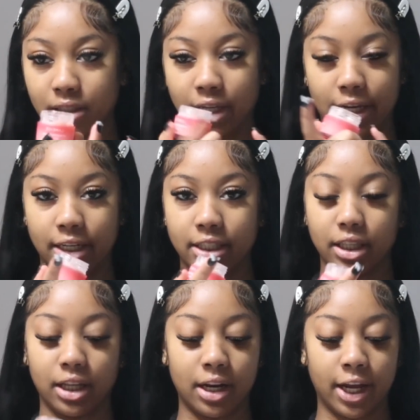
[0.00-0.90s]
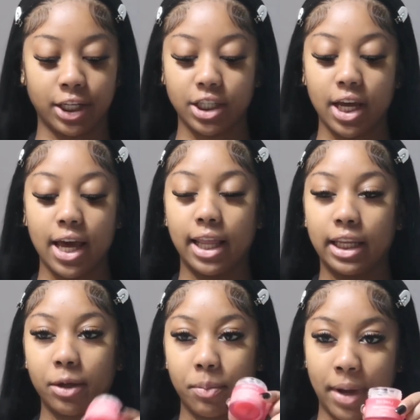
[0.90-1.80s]
taking this Laneige
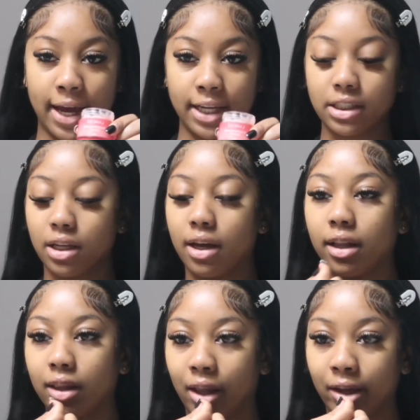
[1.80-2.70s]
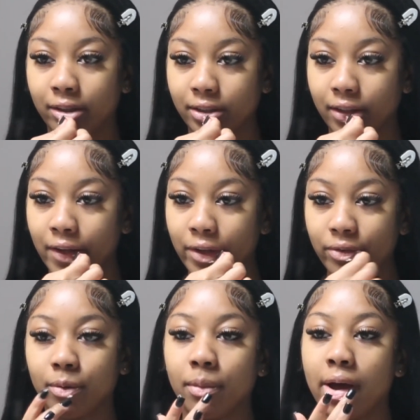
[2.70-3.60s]
lip mask, Leslie,
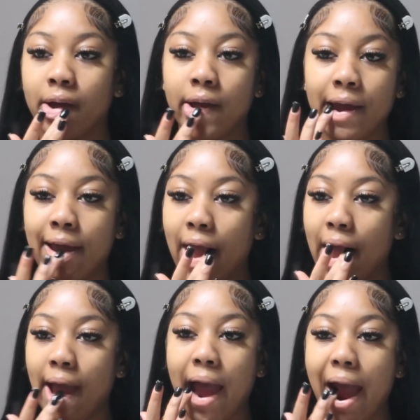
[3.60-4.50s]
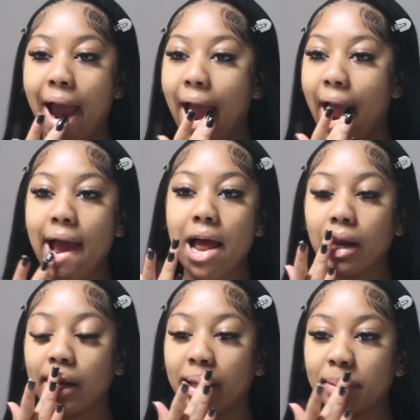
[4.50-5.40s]
for my
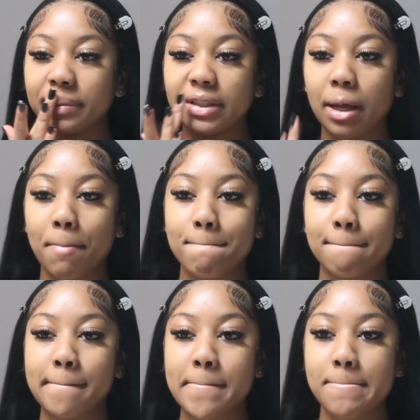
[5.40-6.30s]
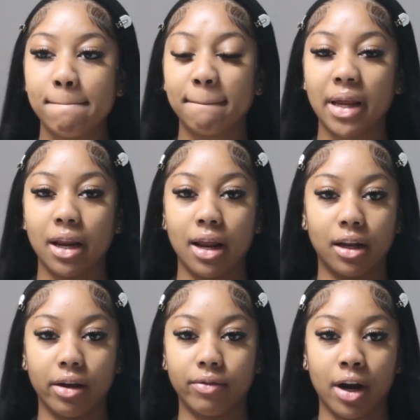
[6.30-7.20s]
lips. And I
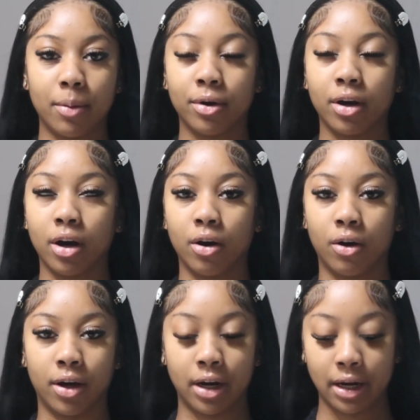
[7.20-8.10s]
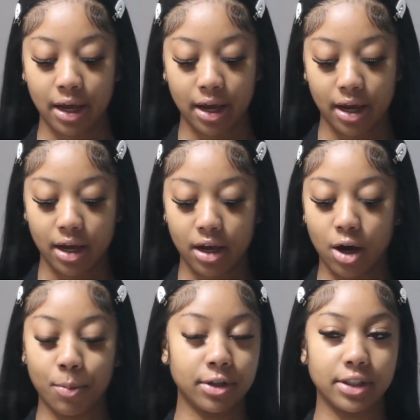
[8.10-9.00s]
love her. I put her on
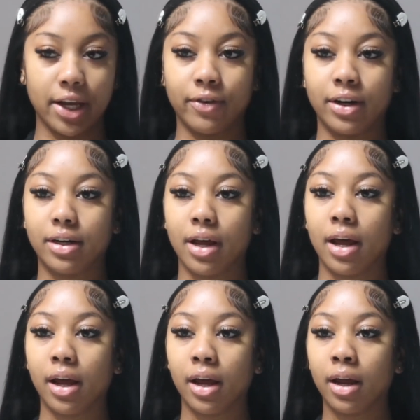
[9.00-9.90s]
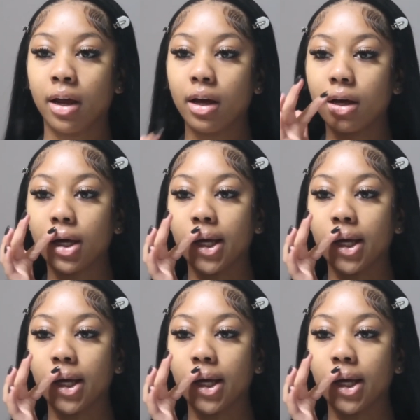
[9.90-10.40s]
almost every day.